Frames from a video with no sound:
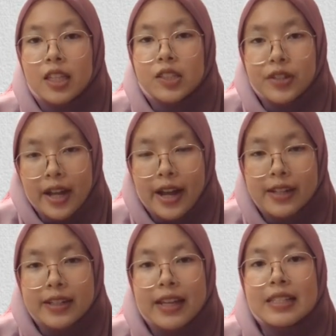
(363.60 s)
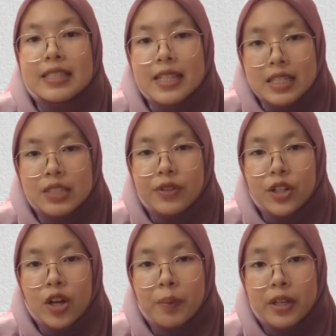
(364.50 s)
306
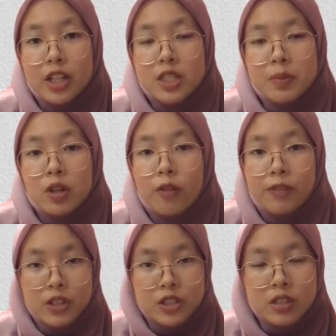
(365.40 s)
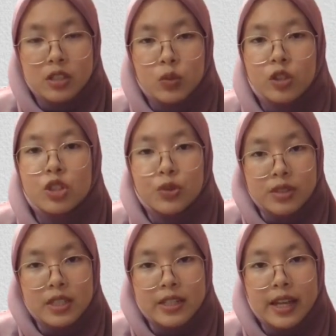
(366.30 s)
record management officials were
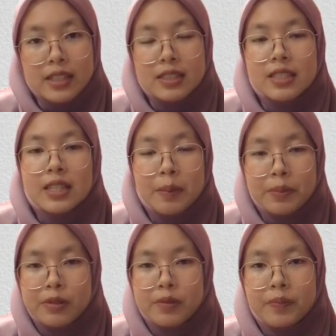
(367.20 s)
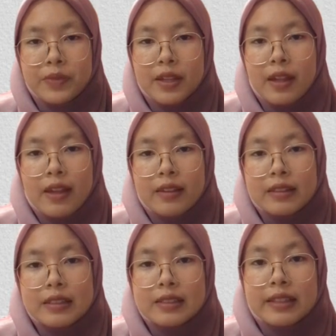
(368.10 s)
chosen as the sample.
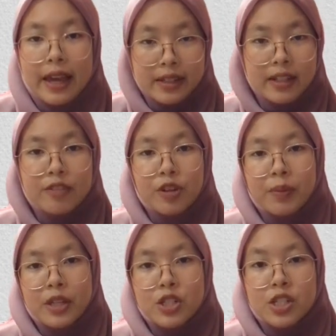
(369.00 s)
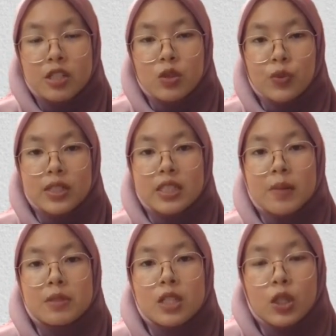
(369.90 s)
The gathered information was
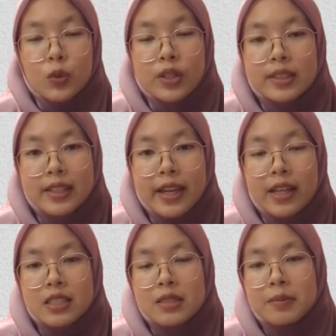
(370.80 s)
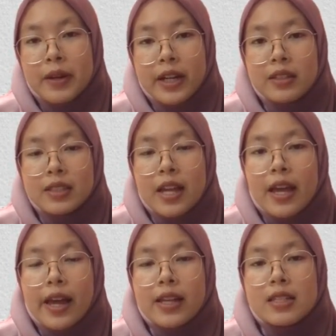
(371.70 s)
subsequently examined
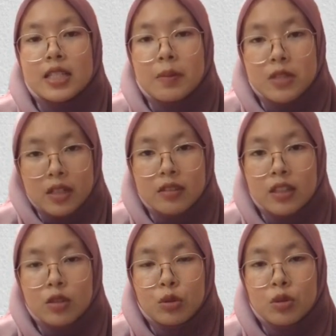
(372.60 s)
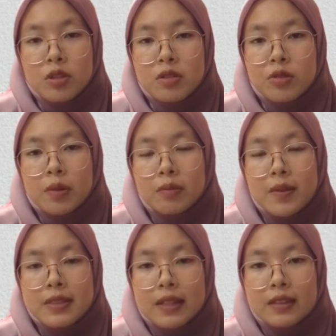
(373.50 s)
and subjected to
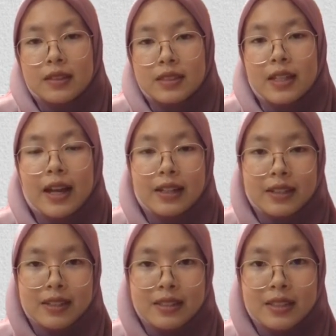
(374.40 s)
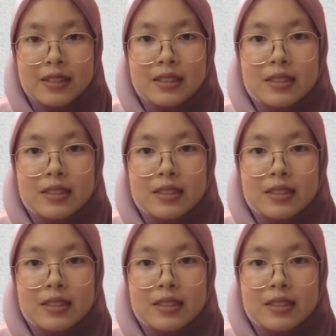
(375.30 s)
descriptive statistic analysis.